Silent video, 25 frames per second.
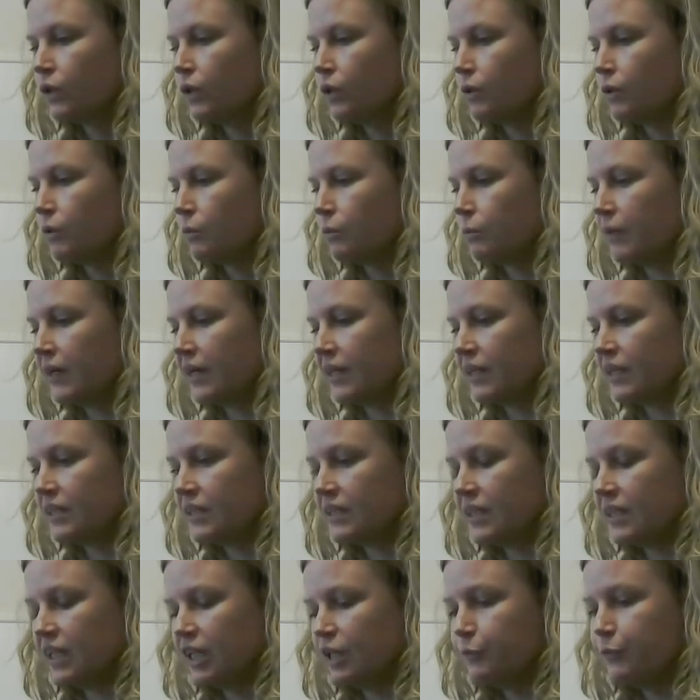By the
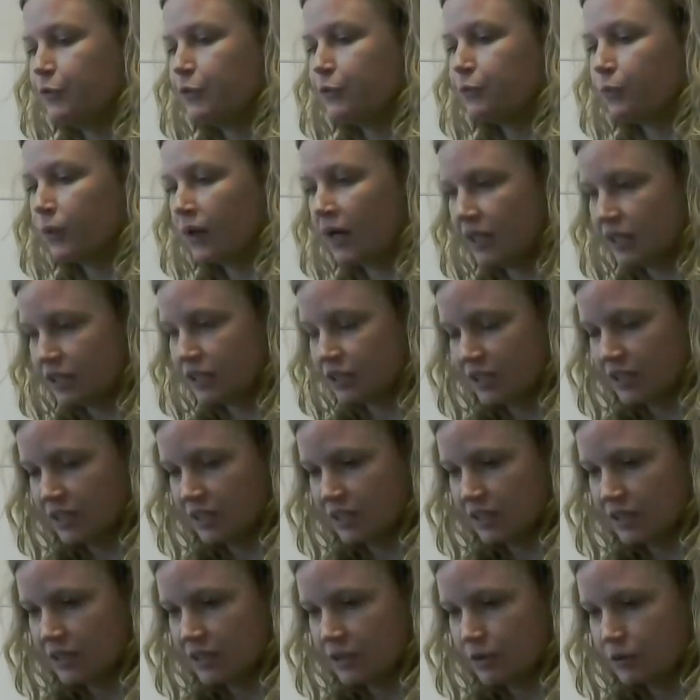time you watch
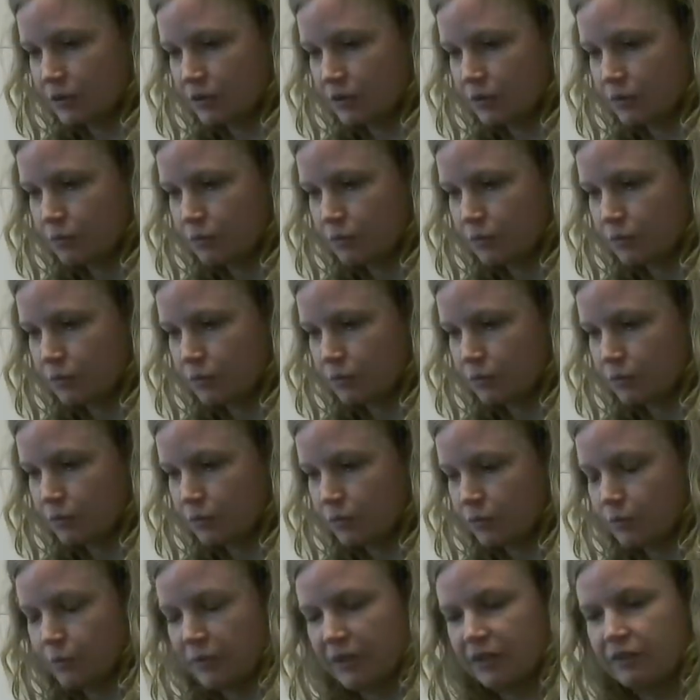this, we
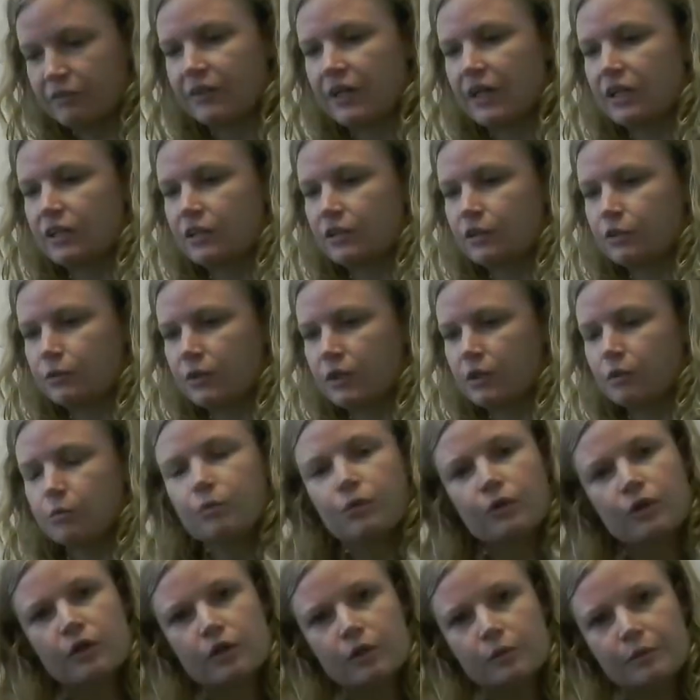might have gotten new
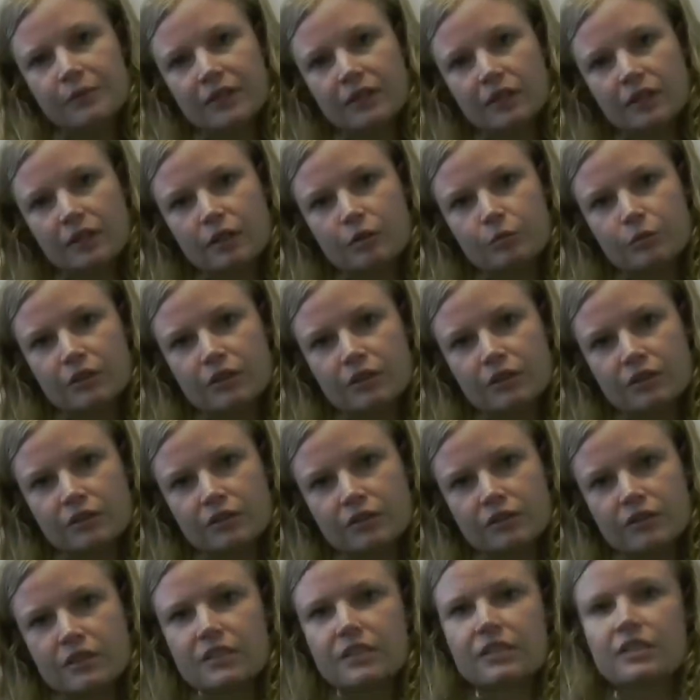unemployment
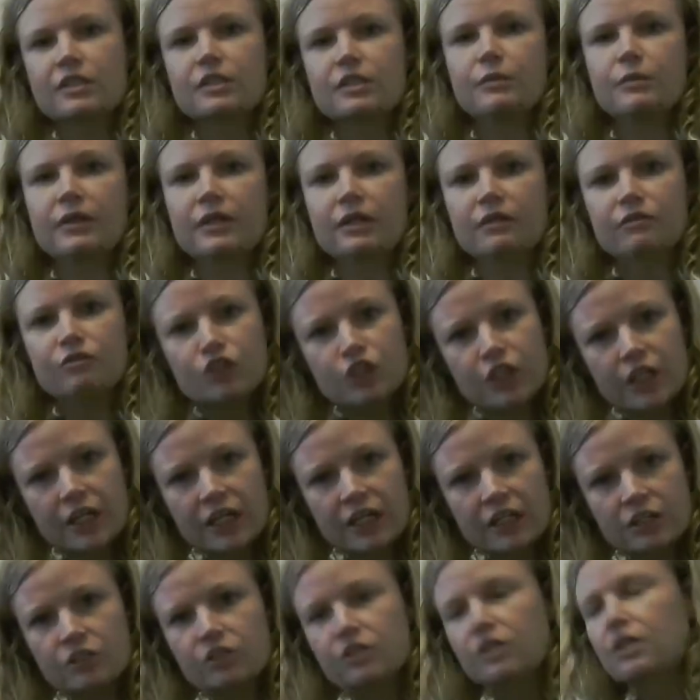numbers, things might have changed,